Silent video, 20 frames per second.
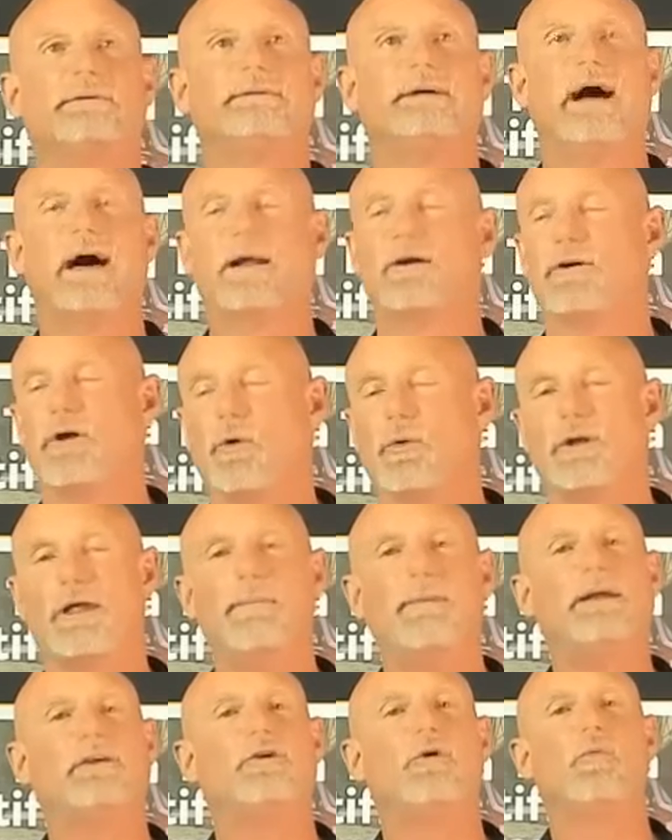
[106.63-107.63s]
I don't know, let
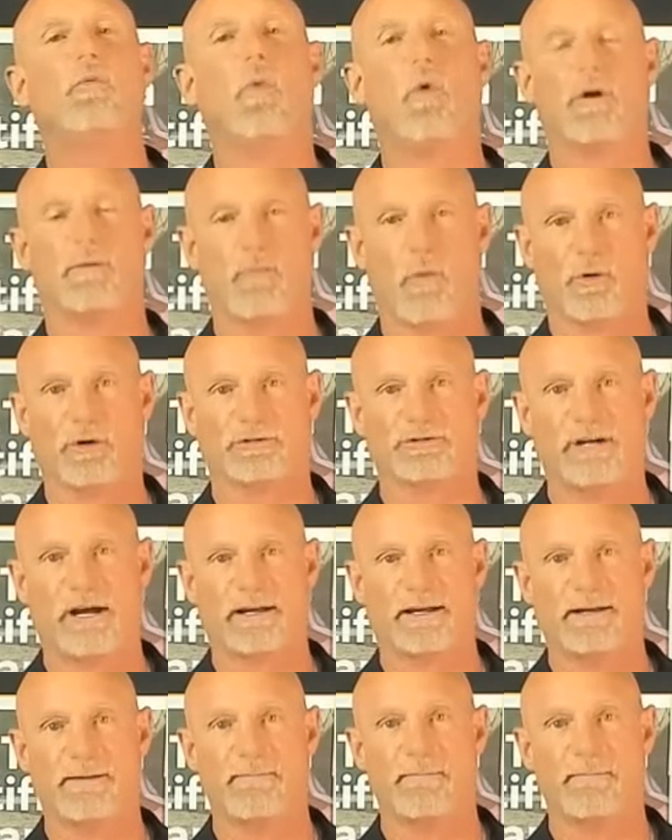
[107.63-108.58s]
me do one more second.